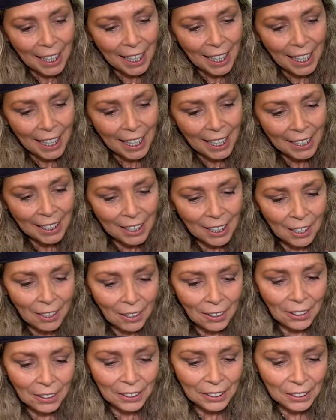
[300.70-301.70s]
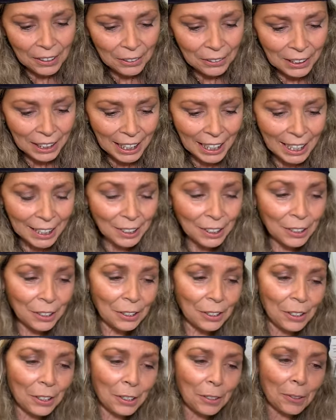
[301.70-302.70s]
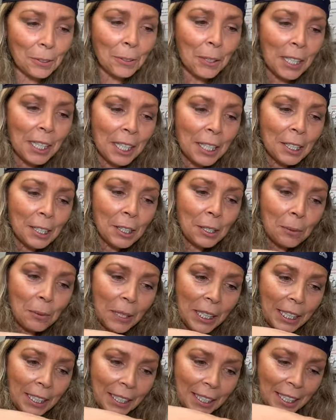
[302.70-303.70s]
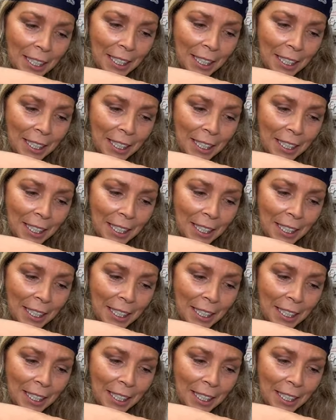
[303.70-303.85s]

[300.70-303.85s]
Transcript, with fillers: And also cats do sweat